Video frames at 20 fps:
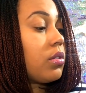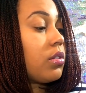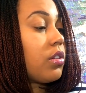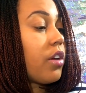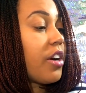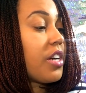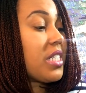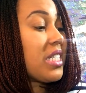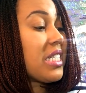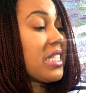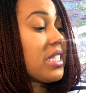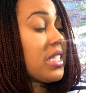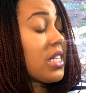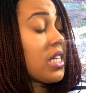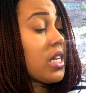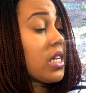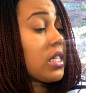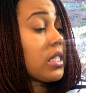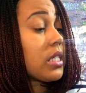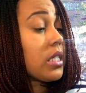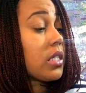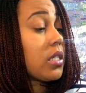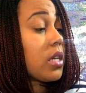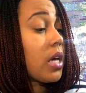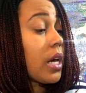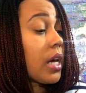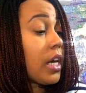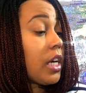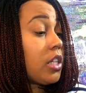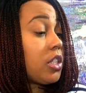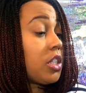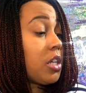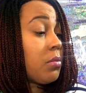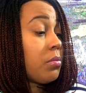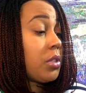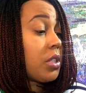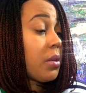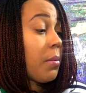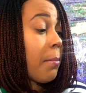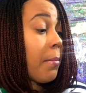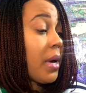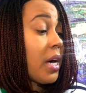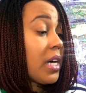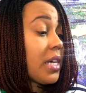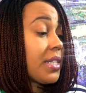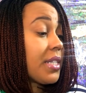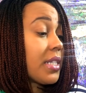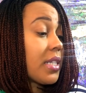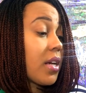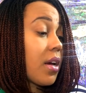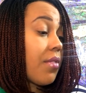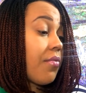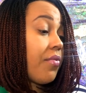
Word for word: narcissus, Egyptian musk,